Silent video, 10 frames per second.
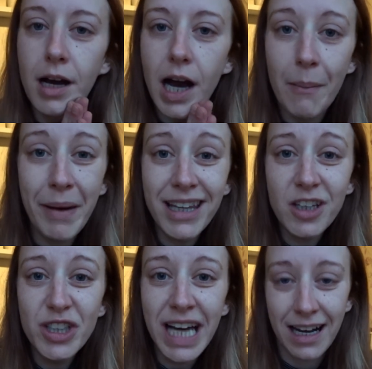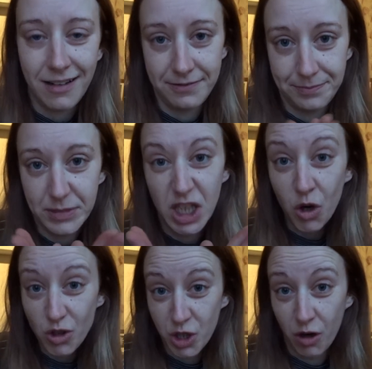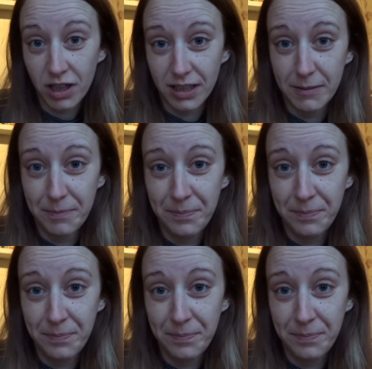I'm either going to have a hot chocolate